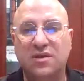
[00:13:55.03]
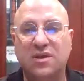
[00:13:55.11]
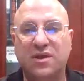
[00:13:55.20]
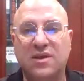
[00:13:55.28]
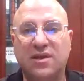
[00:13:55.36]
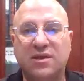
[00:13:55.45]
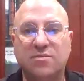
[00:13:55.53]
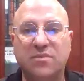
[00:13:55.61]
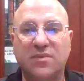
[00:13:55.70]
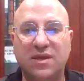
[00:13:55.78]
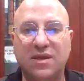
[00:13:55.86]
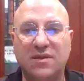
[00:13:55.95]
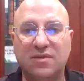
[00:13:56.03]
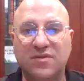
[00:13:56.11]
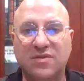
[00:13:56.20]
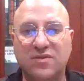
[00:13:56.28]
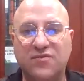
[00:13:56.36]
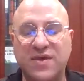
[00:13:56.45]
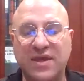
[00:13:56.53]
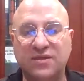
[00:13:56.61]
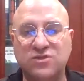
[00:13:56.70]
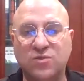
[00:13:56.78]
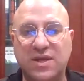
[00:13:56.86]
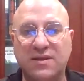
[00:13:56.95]
The
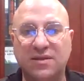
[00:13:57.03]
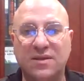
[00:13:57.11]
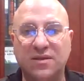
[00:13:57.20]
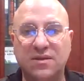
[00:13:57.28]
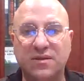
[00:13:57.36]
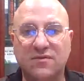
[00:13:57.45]
phase 1